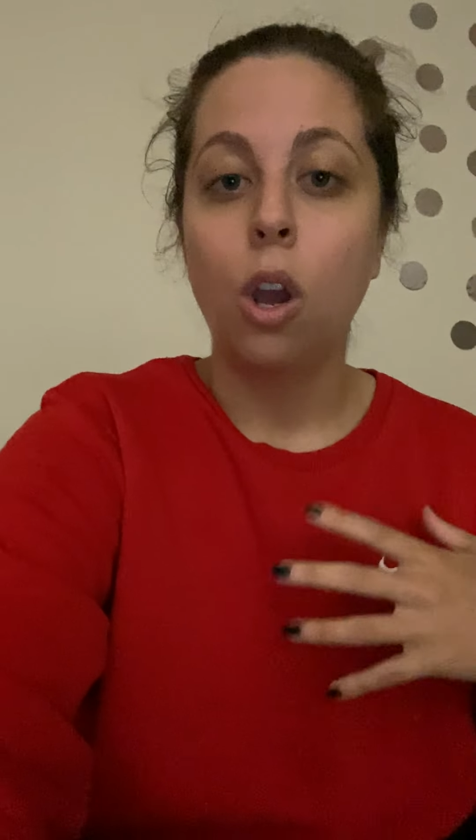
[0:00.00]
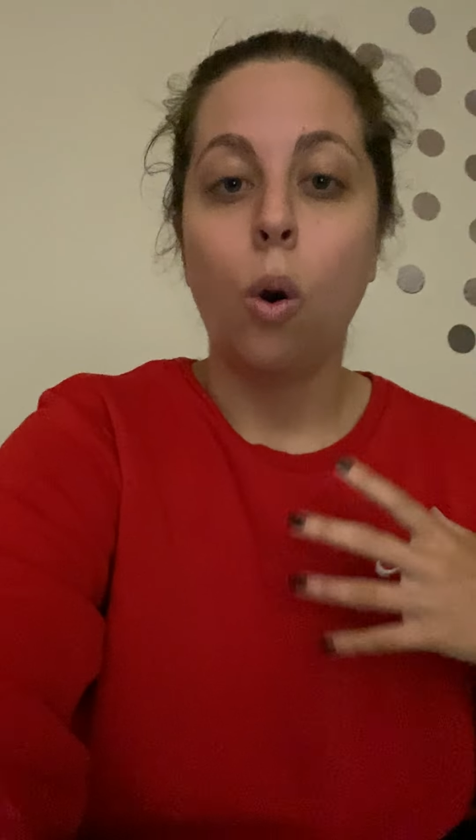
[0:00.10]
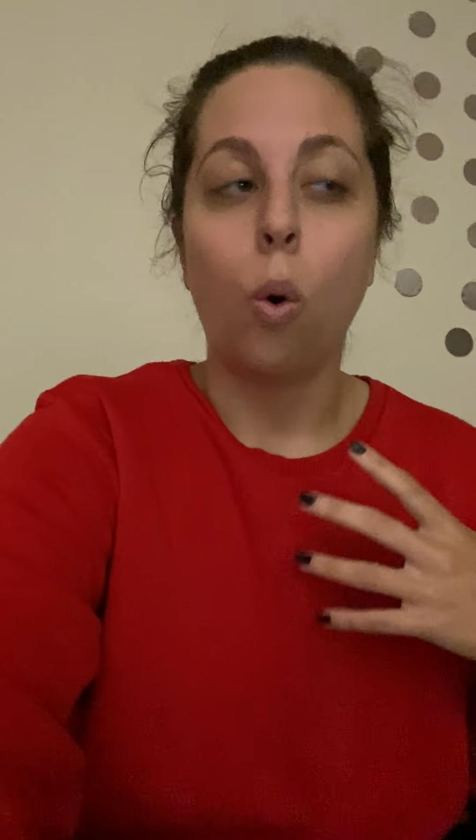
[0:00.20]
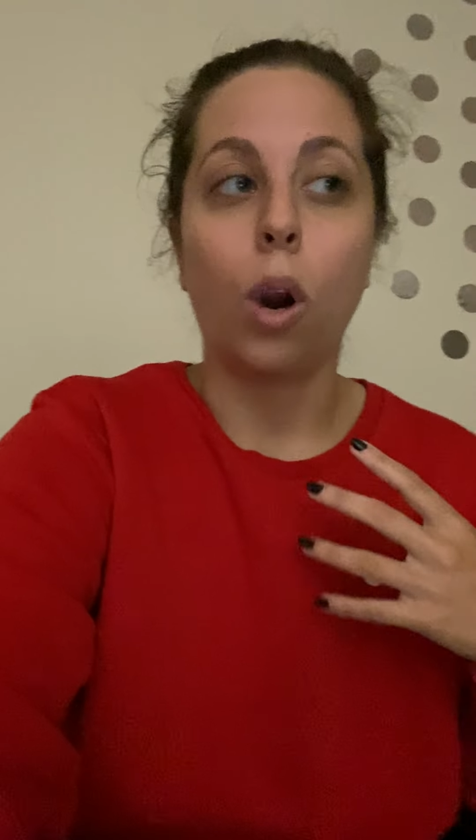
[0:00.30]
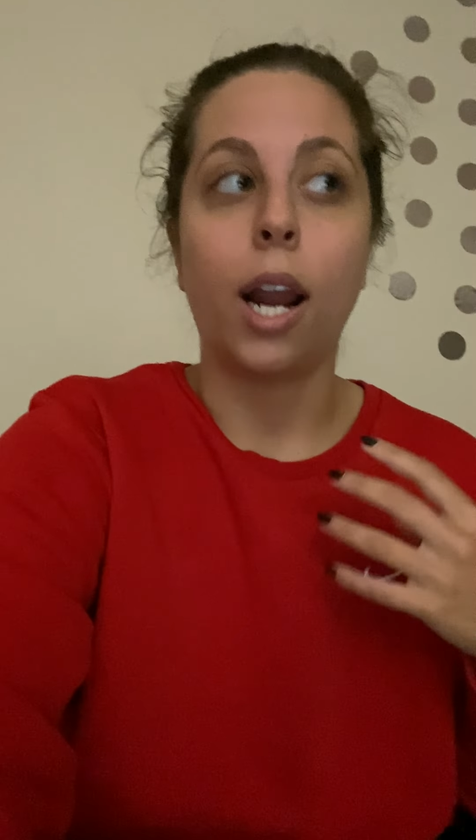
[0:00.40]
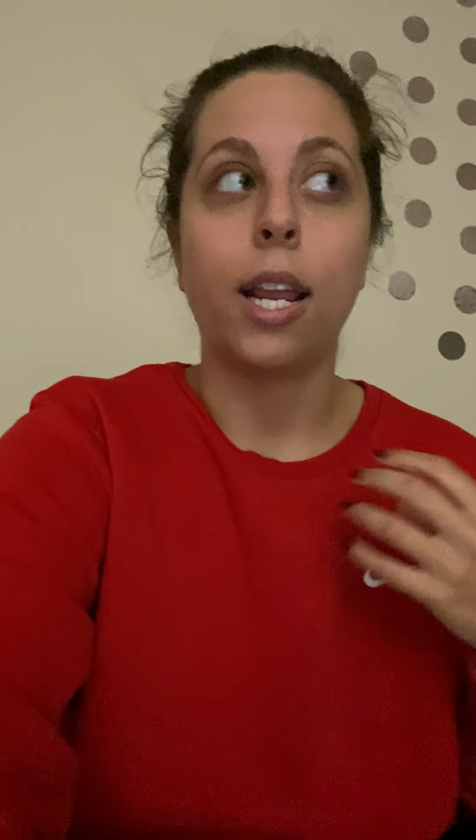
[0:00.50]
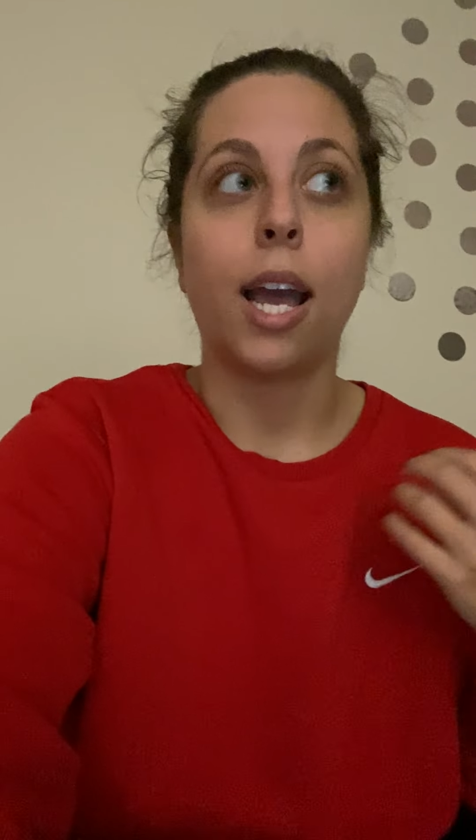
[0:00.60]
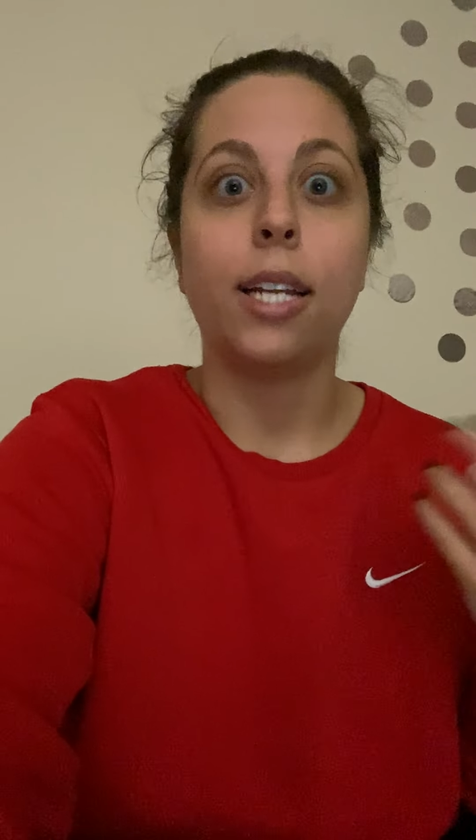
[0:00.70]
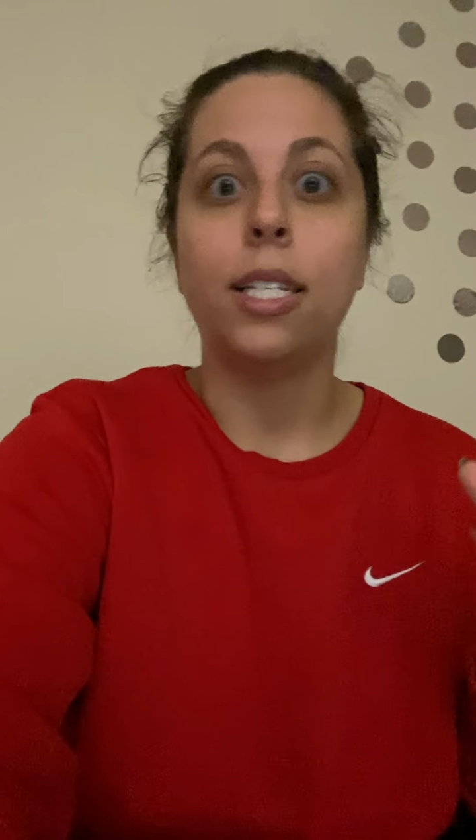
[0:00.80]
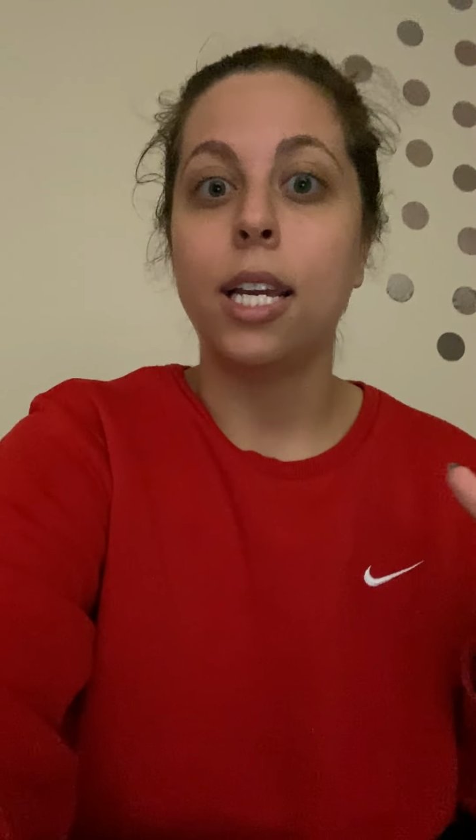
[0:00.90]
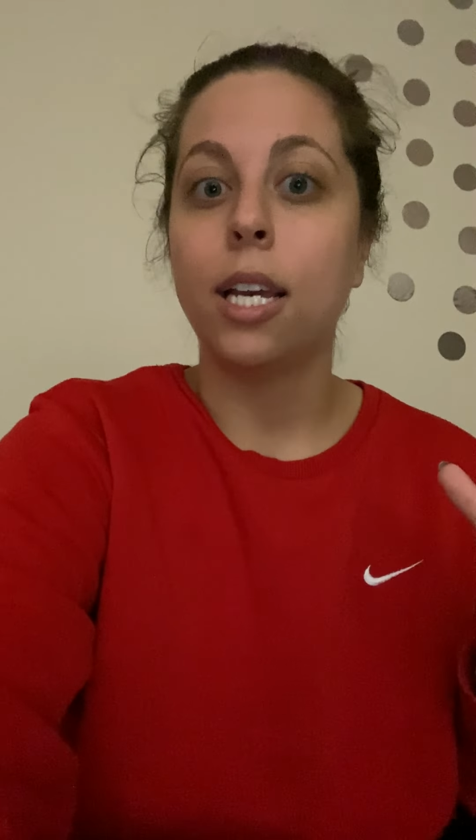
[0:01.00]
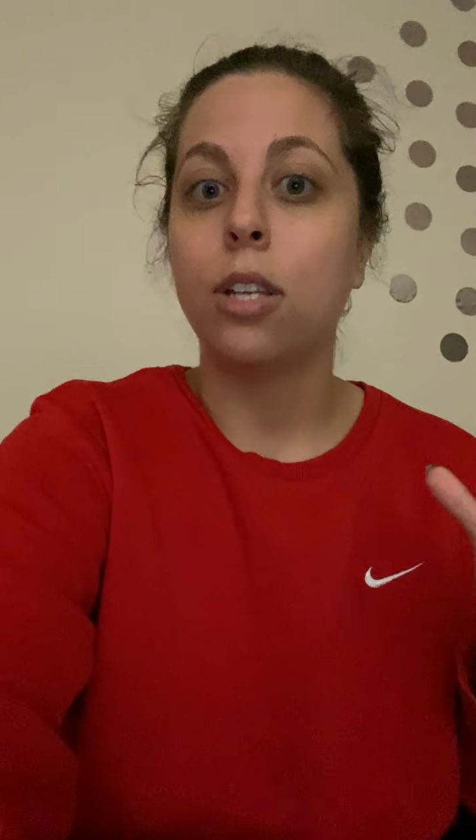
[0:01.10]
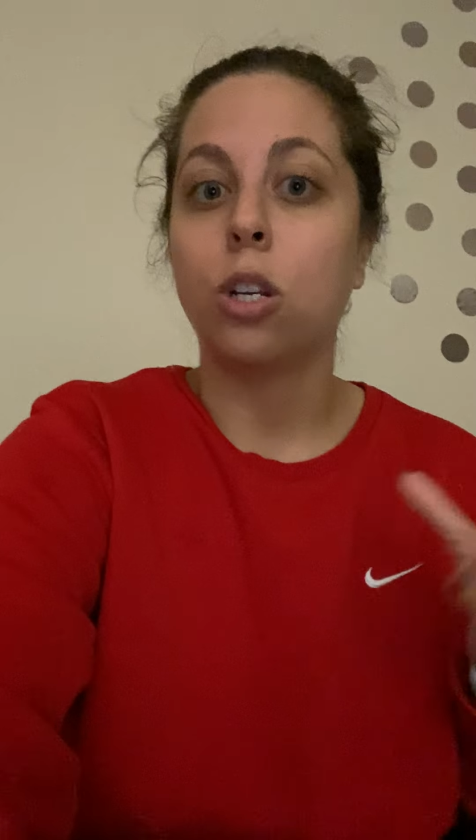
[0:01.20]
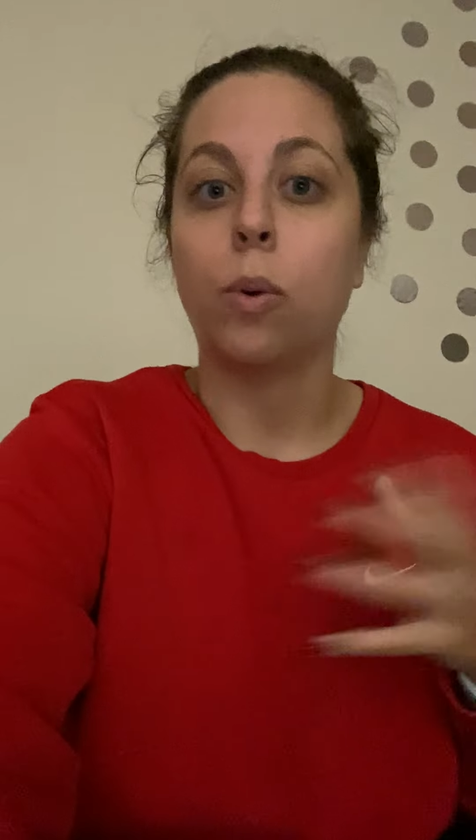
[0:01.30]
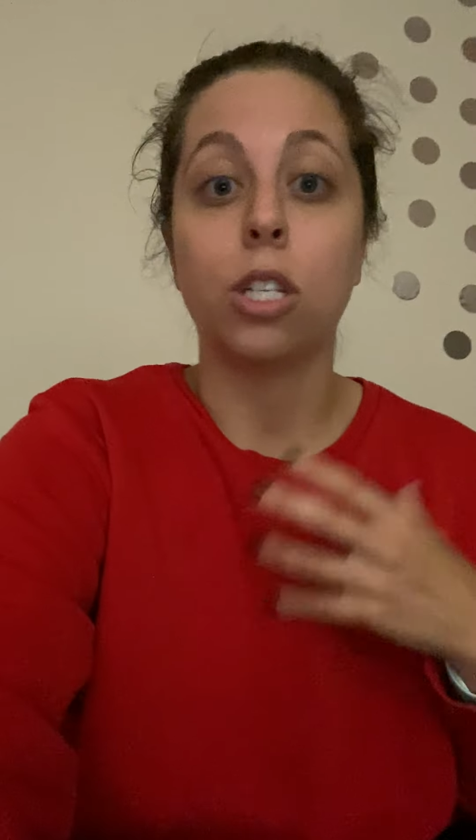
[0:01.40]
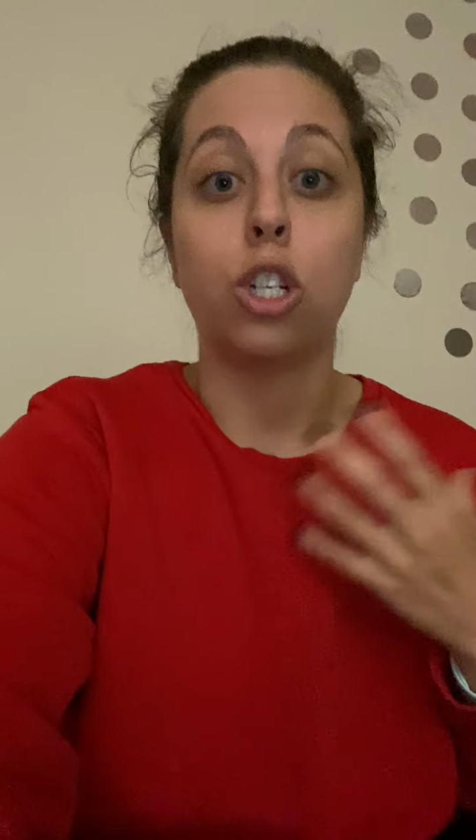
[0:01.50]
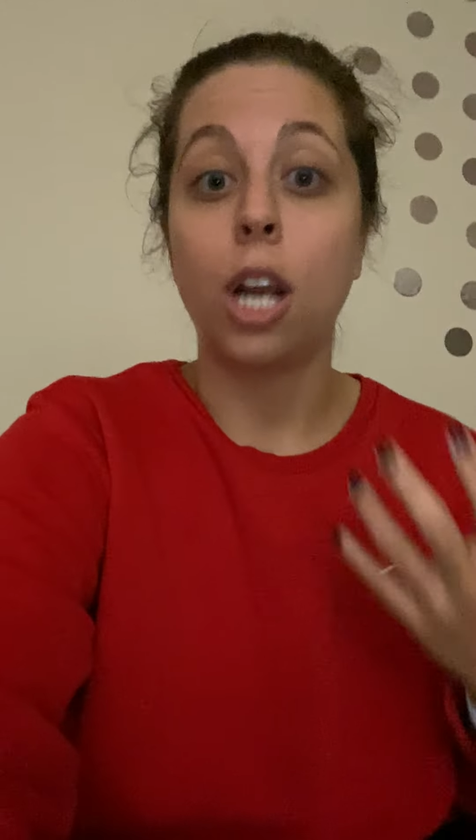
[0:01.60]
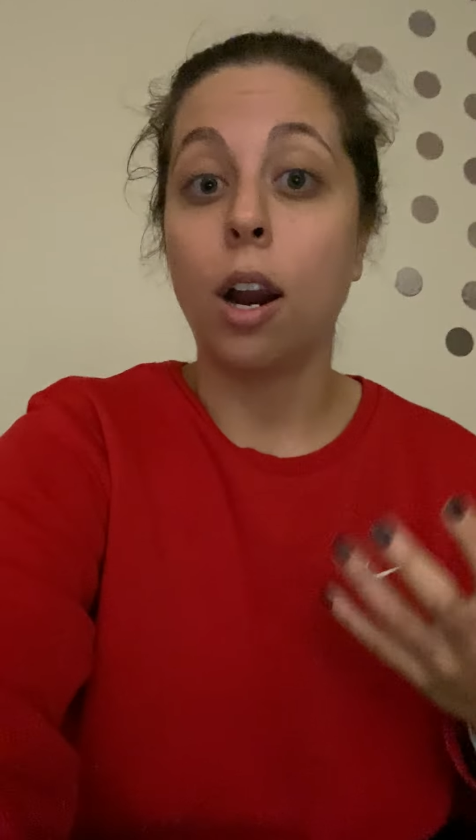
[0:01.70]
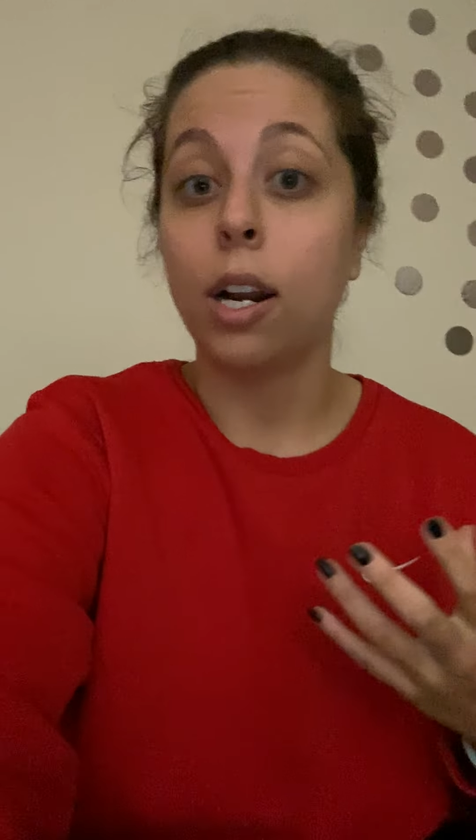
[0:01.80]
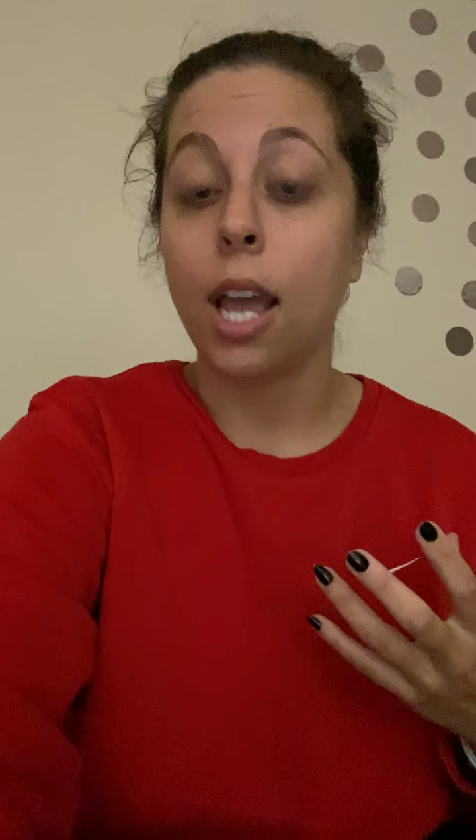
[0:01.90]
or any ideas or wants to
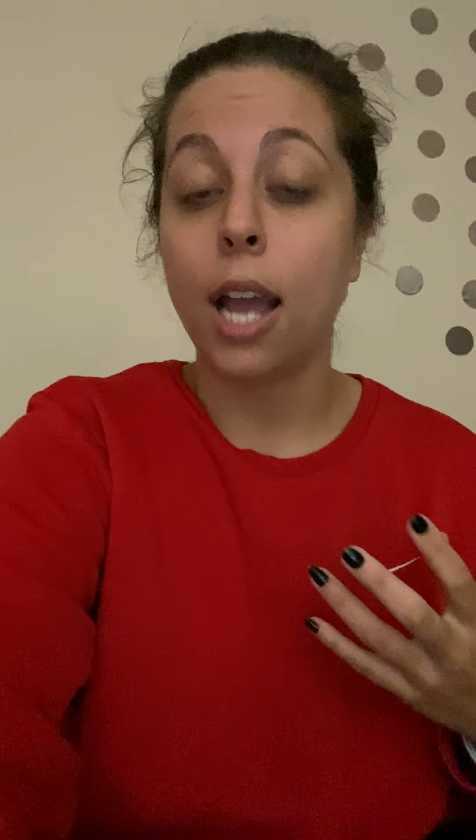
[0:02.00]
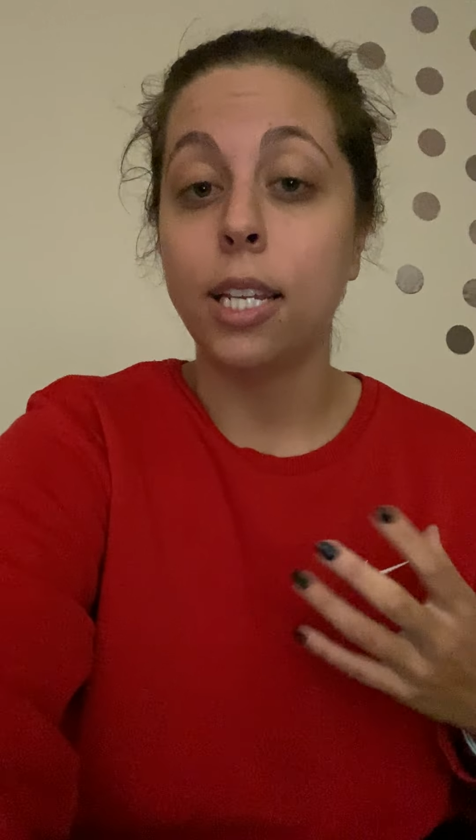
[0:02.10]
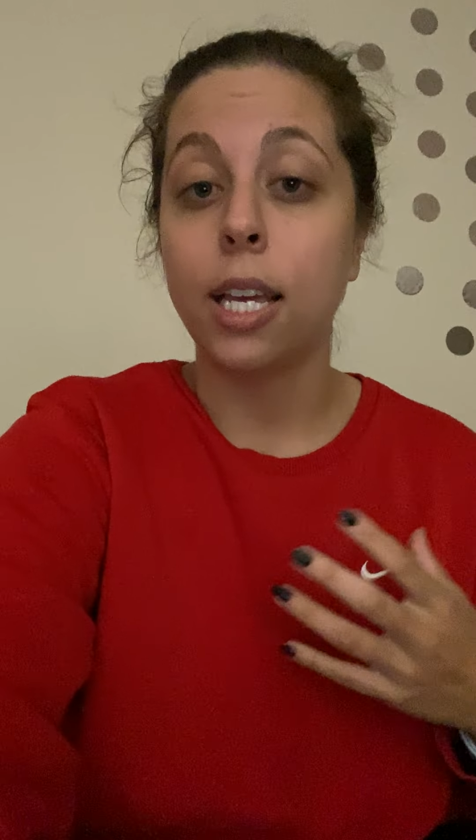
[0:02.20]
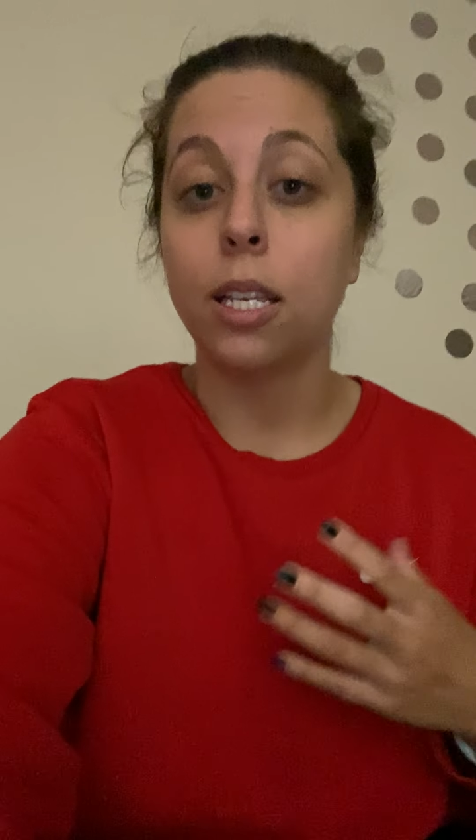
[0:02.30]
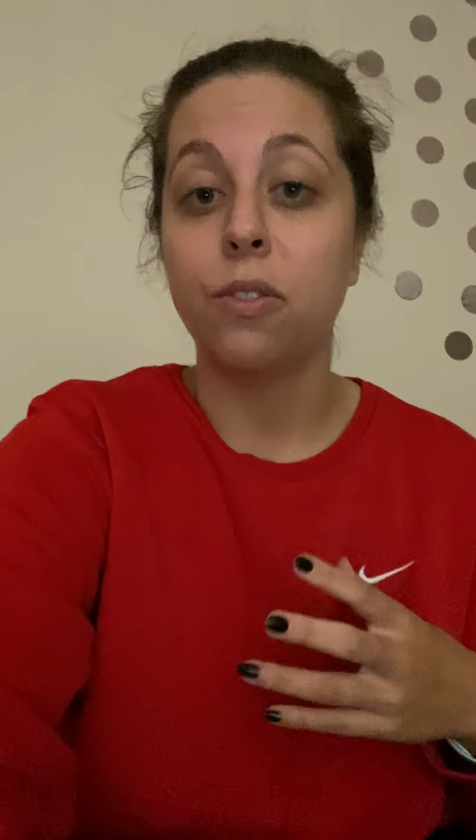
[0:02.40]
share any ideas,